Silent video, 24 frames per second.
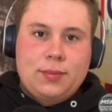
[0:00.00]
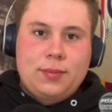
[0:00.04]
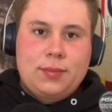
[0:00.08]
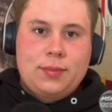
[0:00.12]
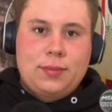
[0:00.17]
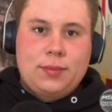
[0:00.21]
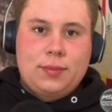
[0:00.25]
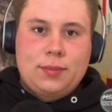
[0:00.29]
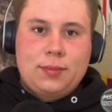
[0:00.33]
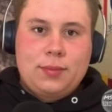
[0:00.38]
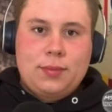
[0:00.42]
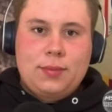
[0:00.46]

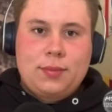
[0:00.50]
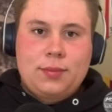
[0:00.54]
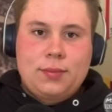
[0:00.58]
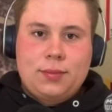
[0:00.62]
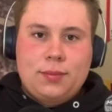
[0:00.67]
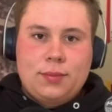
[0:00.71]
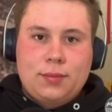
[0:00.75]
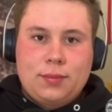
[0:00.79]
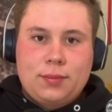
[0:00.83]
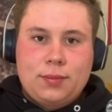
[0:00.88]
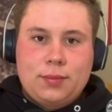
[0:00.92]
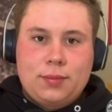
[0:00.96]

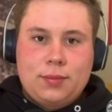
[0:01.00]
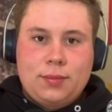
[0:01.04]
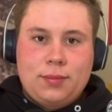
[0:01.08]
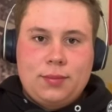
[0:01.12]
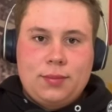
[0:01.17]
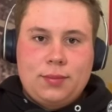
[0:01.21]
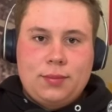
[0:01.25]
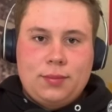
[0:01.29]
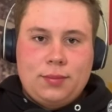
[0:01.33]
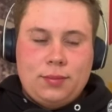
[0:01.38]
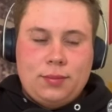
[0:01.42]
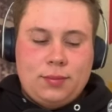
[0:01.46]

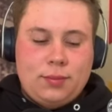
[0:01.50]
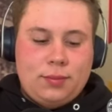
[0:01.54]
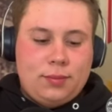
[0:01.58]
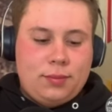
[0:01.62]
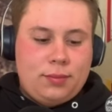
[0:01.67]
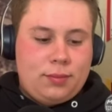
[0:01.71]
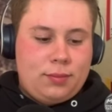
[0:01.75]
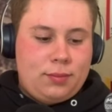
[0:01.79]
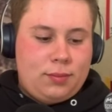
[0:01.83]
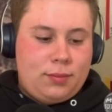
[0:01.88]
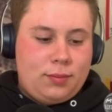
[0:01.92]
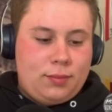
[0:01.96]

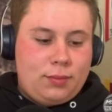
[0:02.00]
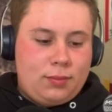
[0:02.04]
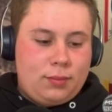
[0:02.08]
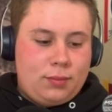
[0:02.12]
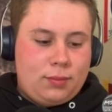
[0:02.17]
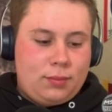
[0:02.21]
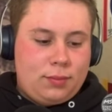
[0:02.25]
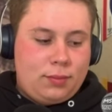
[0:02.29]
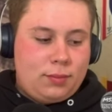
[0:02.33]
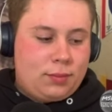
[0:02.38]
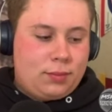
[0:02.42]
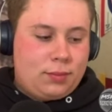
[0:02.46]

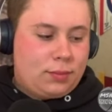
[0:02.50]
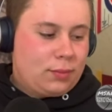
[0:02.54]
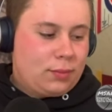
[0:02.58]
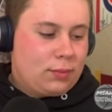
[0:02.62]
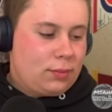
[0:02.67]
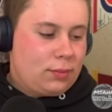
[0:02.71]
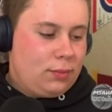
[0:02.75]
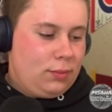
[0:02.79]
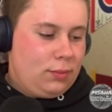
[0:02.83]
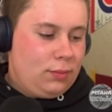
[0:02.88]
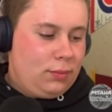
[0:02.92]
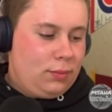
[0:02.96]

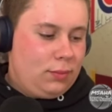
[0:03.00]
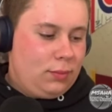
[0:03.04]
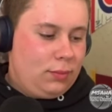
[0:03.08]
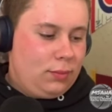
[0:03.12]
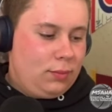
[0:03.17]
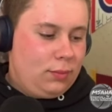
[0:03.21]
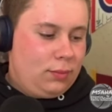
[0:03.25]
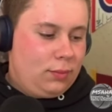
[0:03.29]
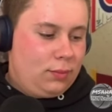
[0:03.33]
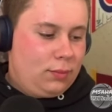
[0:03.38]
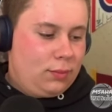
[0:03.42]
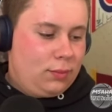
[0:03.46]

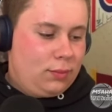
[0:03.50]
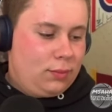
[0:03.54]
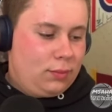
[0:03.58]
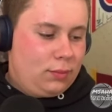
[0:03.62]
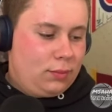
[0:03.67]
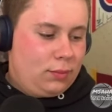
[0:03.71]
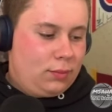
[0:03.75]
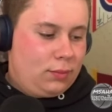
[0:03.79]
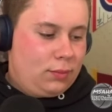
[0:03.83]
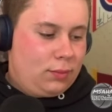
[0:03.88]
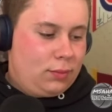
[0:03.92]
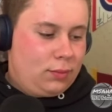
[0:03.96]

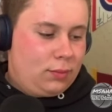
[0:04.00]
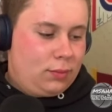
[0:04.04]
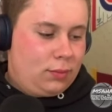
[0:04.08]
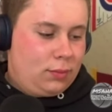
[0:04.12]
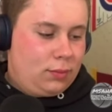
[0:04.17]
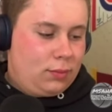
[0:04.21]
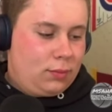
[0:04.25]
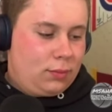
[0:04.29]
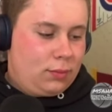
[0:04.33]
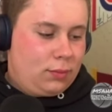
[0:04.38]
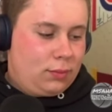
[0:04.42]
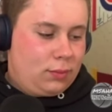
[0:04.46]

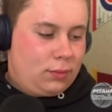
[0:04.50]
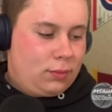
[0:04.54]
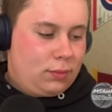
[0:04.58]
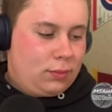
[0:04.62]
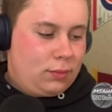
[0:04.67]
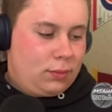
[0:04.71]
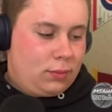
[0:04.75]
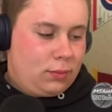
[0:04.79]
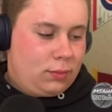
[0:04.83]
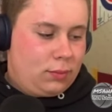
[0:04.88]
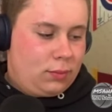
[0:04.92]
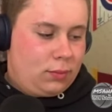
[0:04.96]

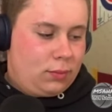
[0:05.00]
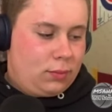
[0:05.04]
The person shown says nothing.